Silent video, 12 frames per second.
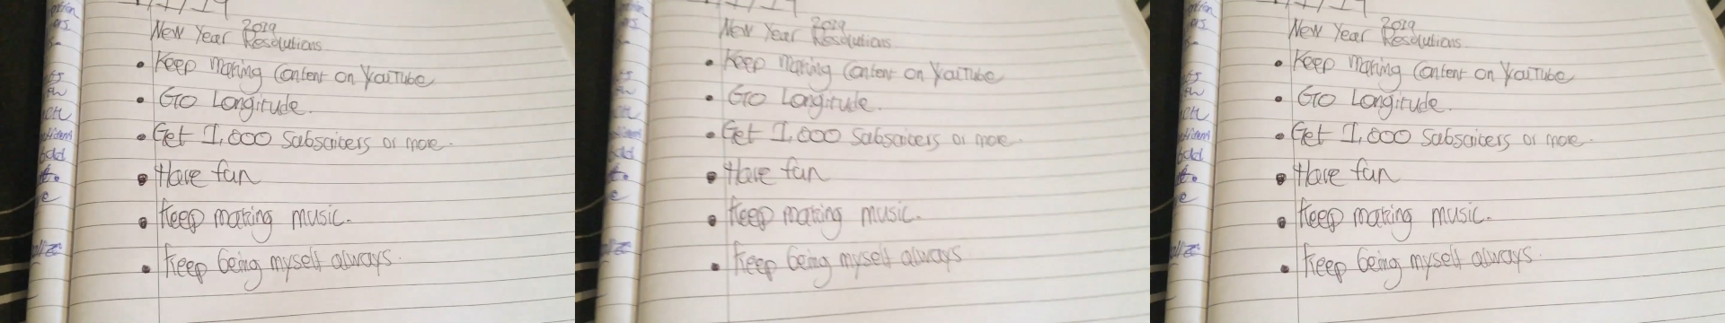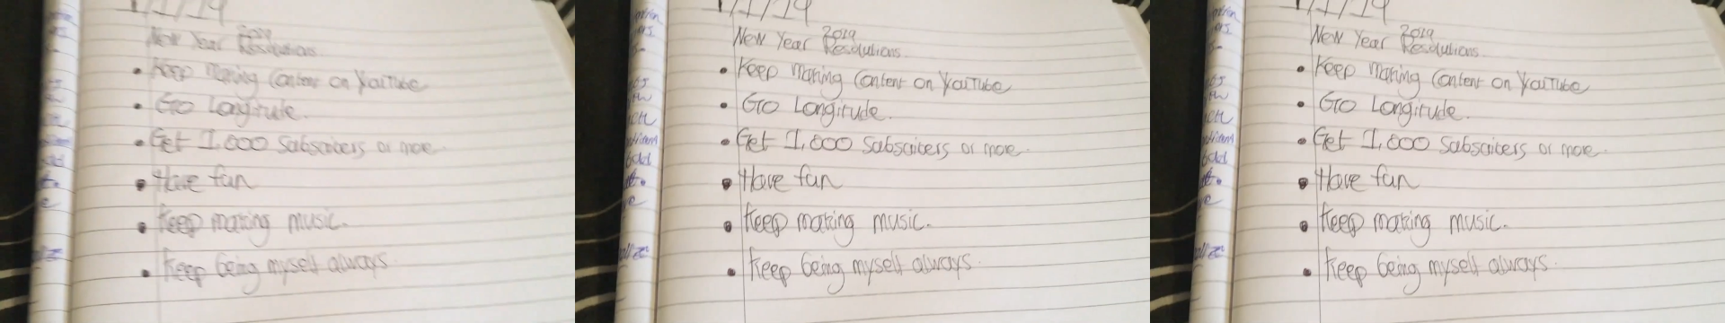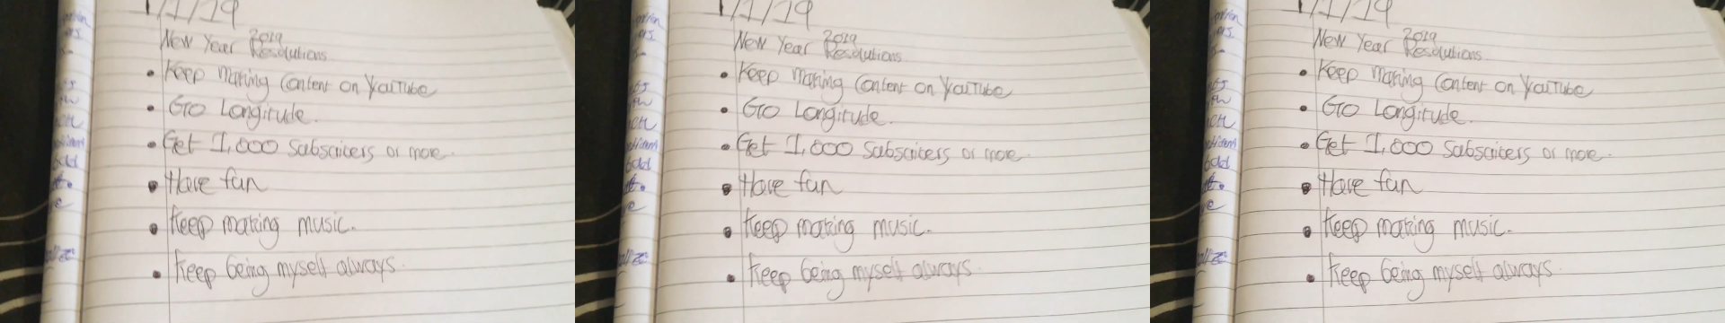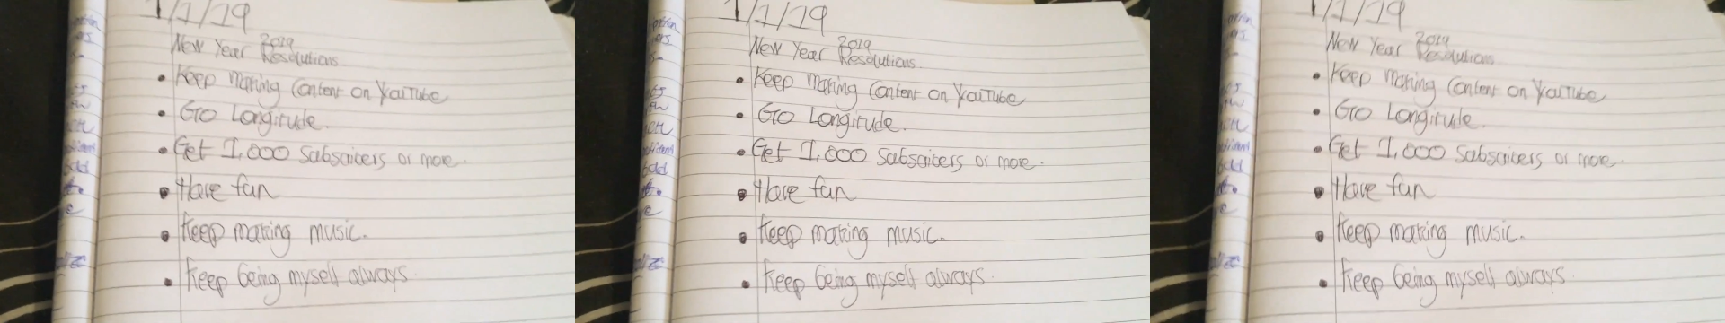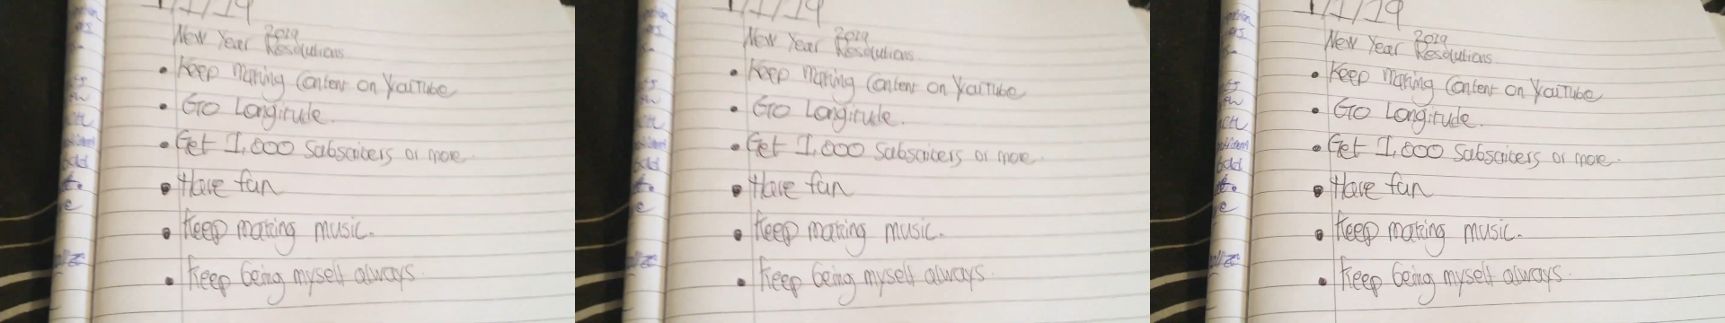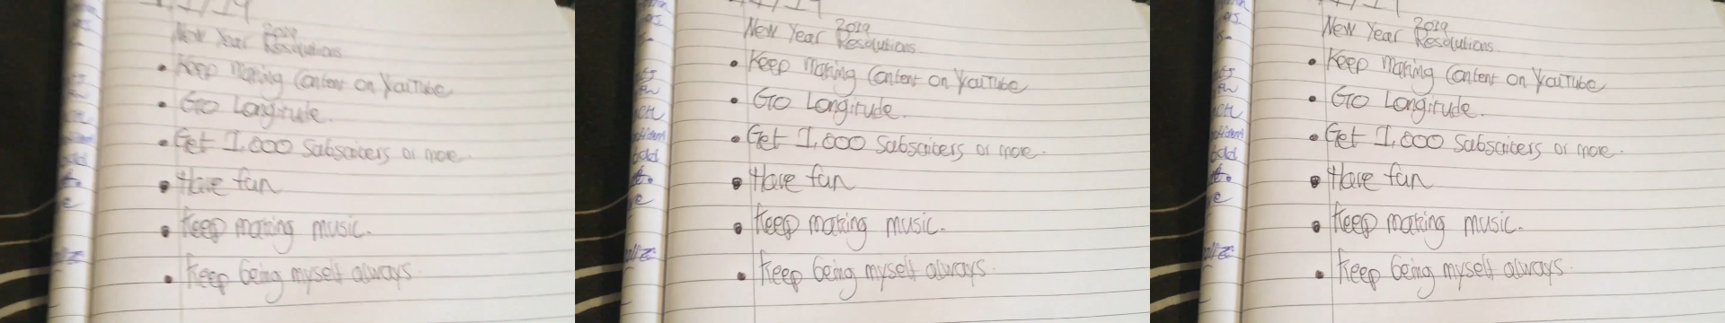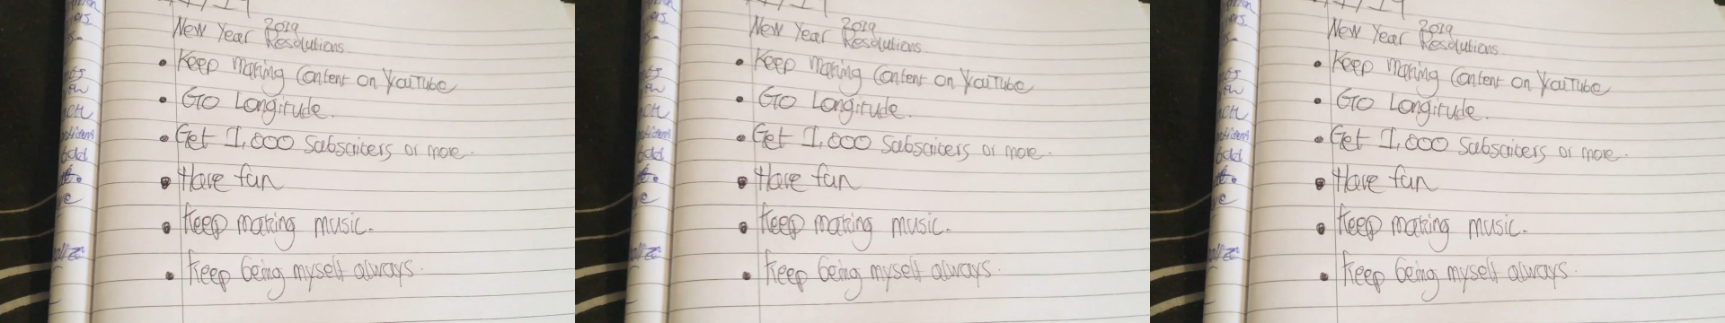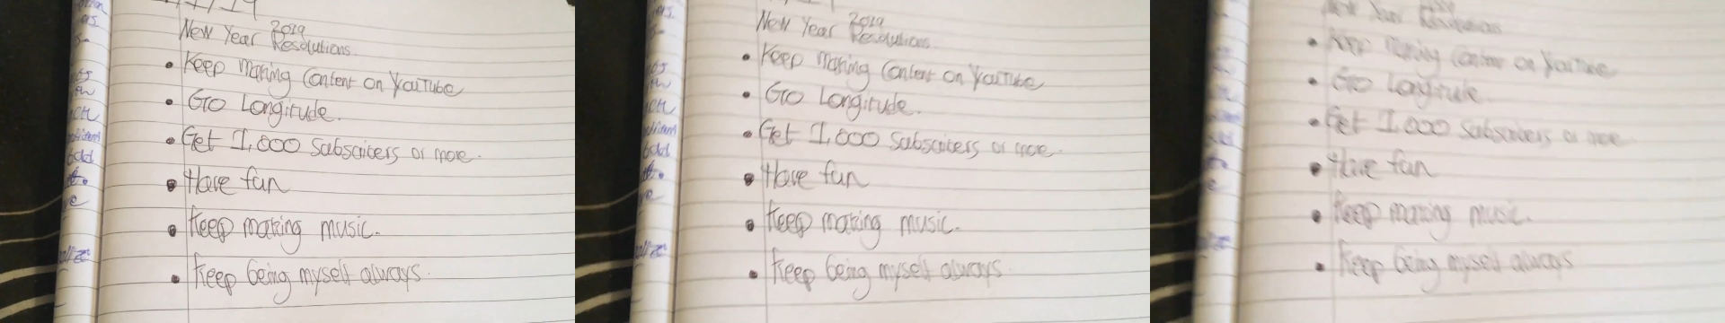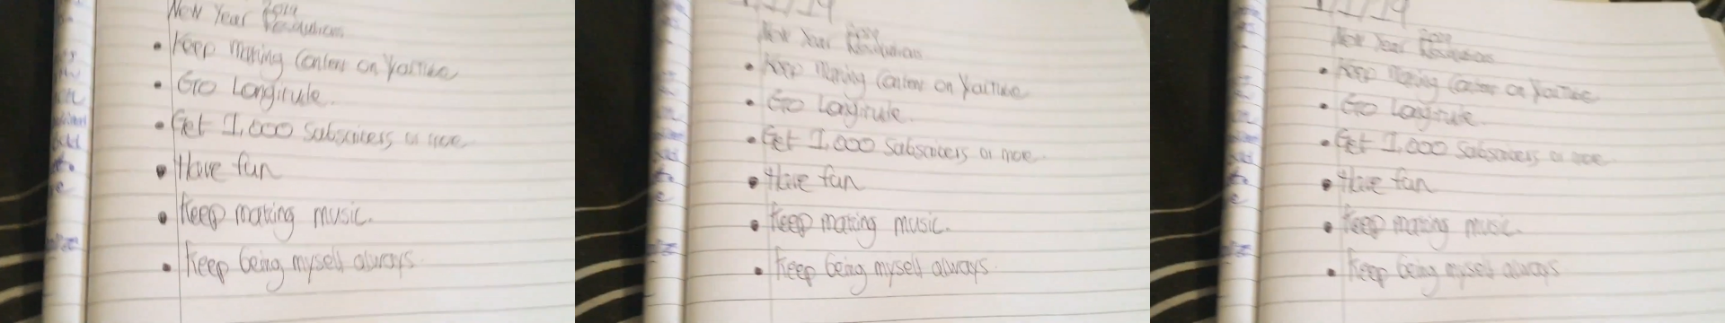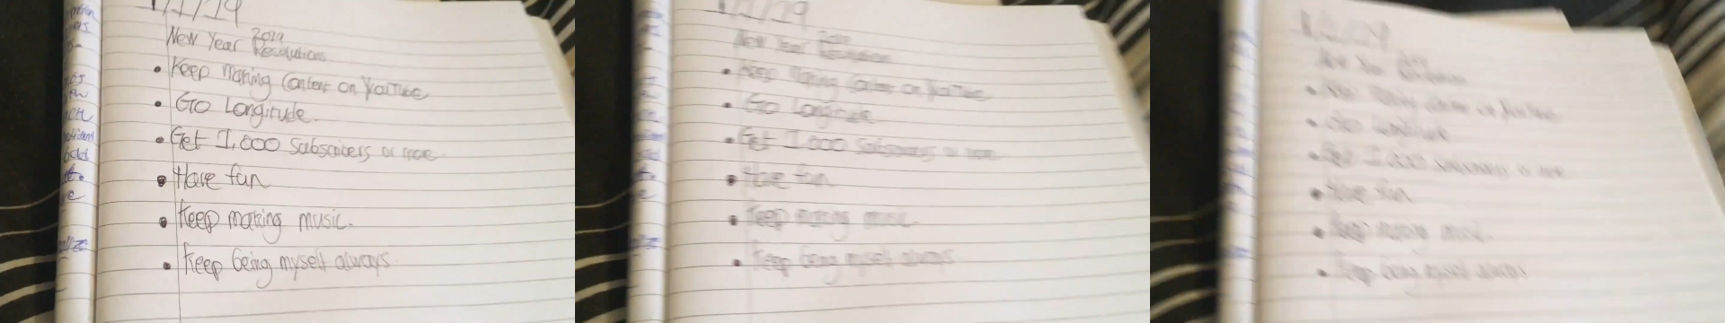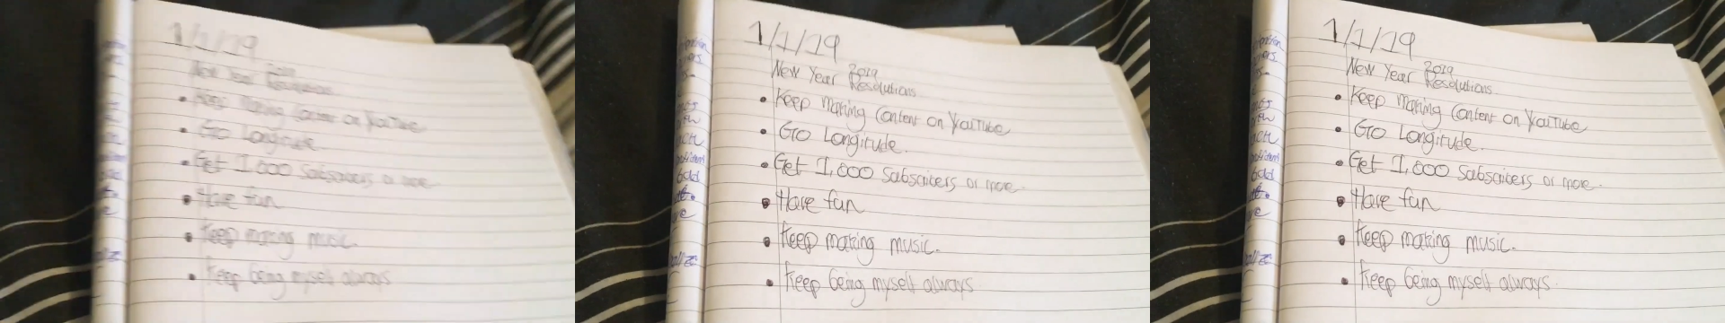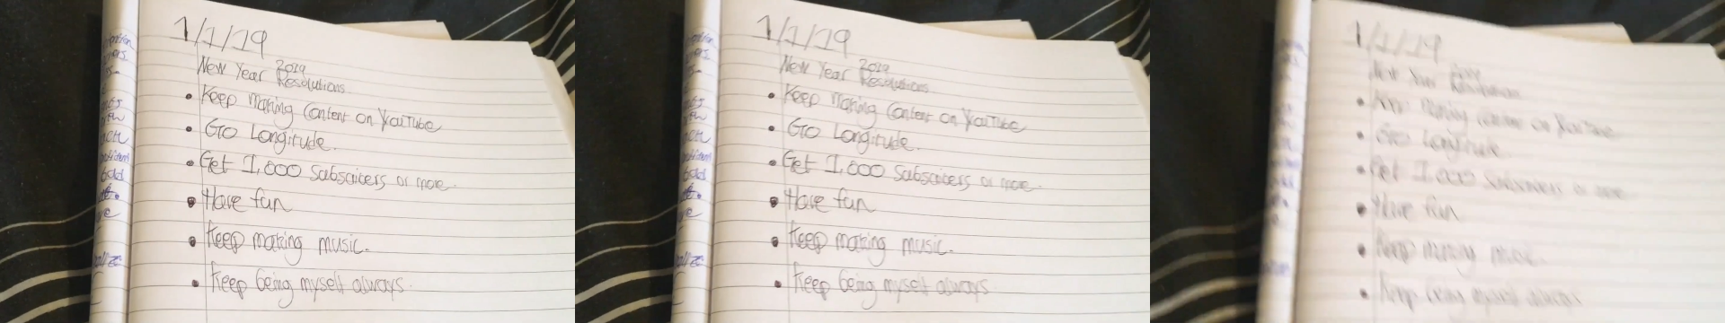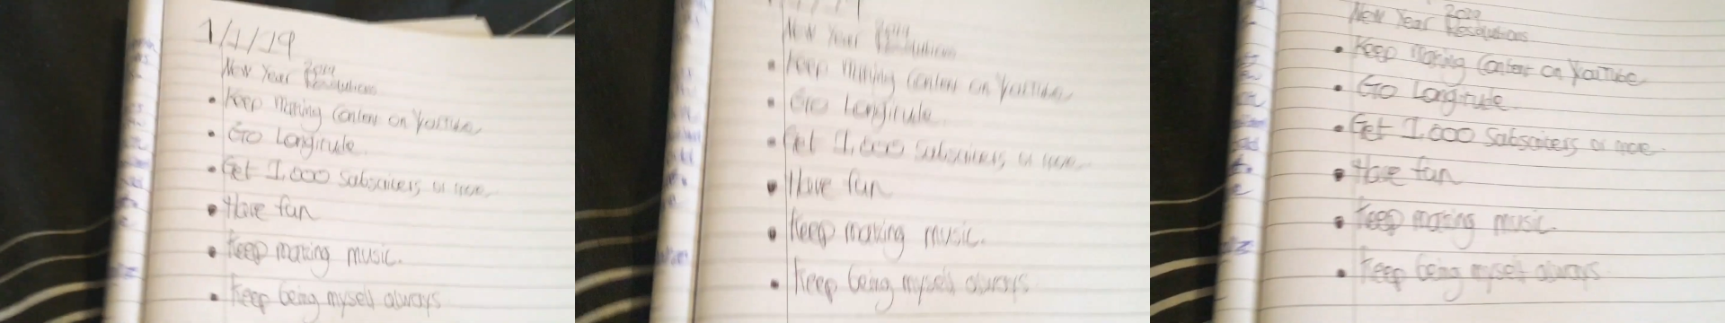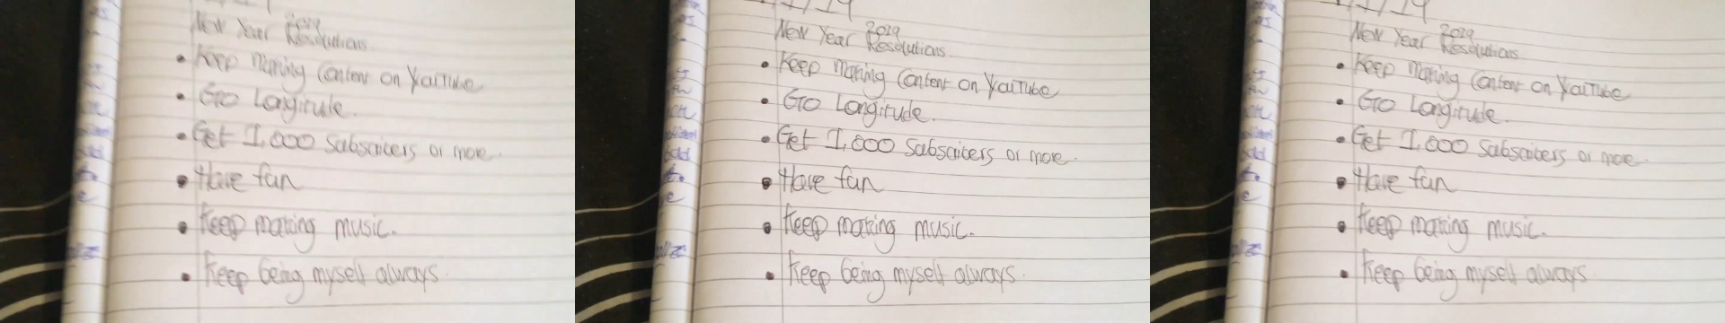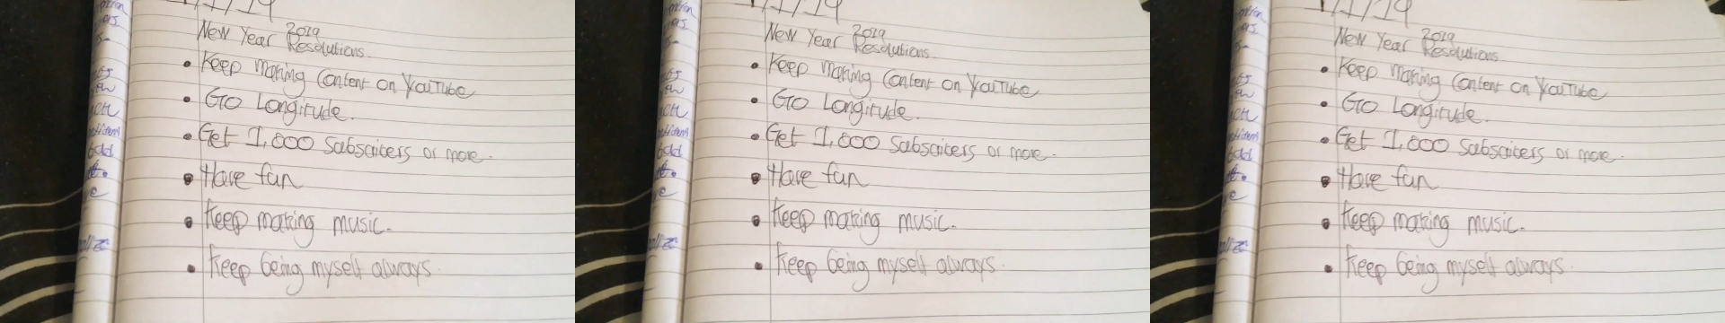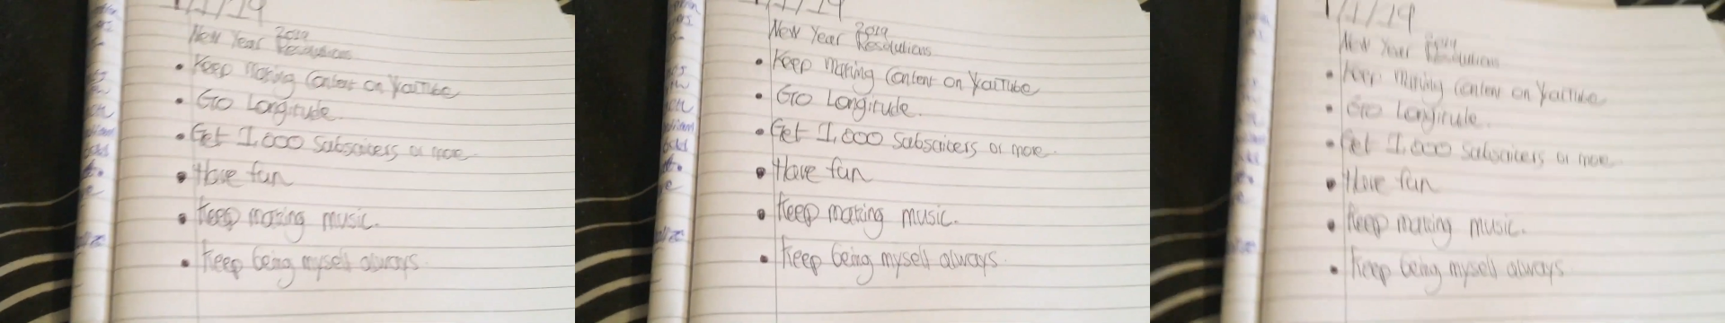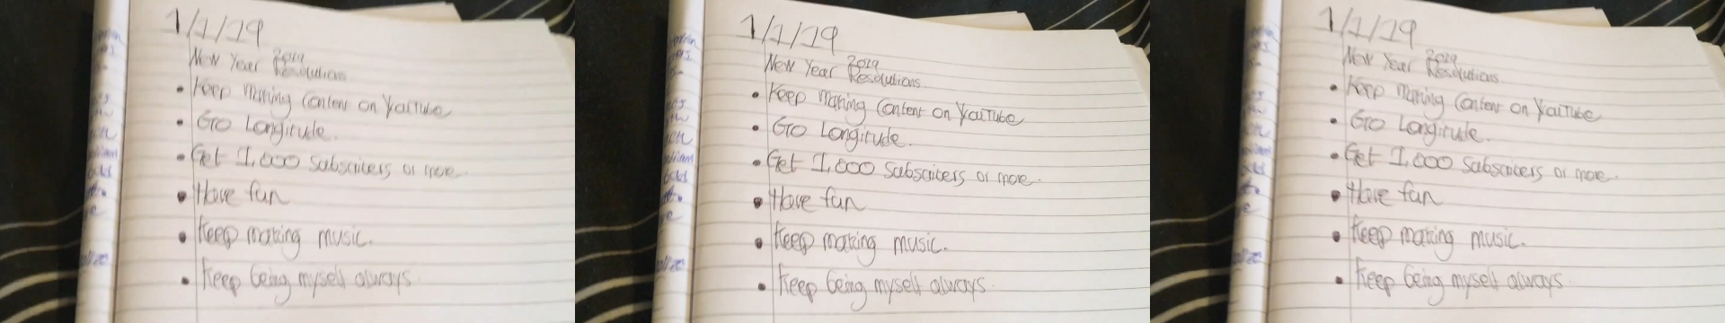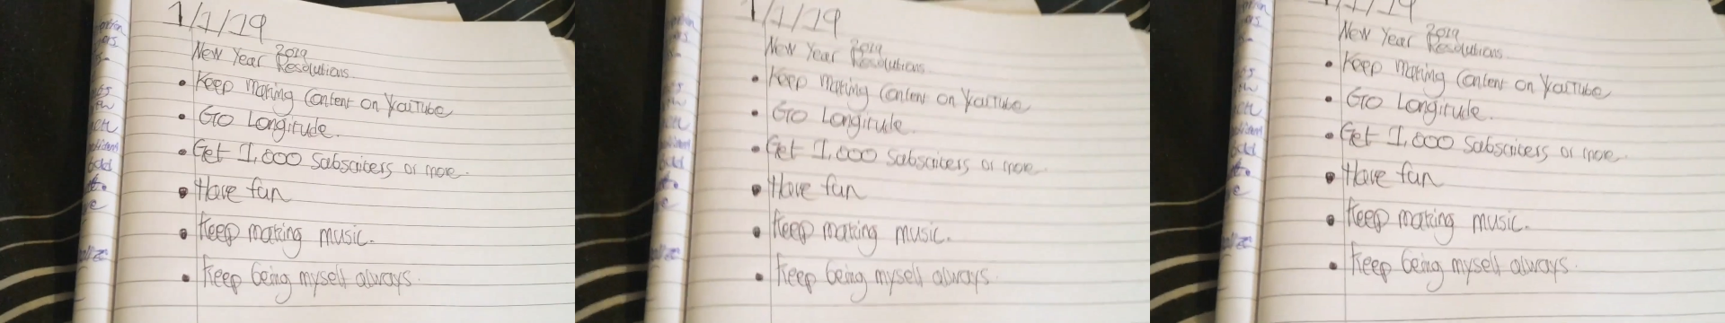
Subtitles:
No face is visible, so there are no lips to read.